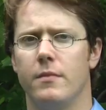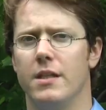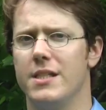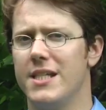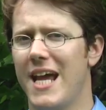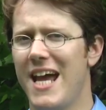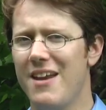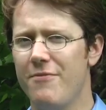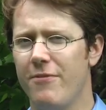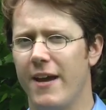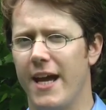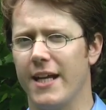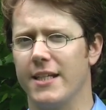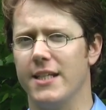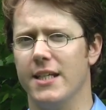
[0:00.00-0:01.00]
The sad
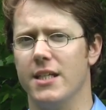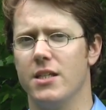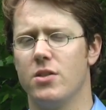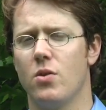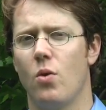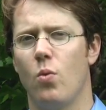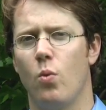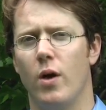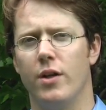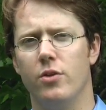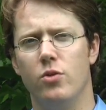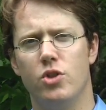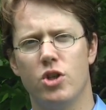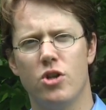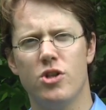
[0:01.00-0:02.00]
fact is, while
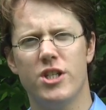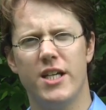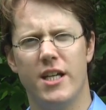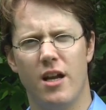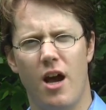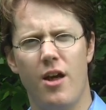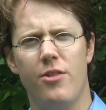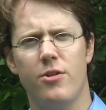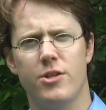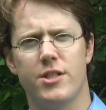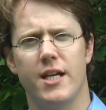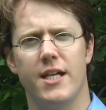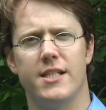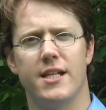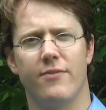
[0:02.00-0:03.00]
New Jersey and other
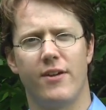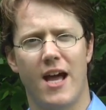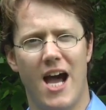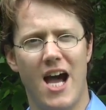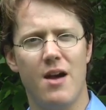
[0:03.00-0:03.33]
states have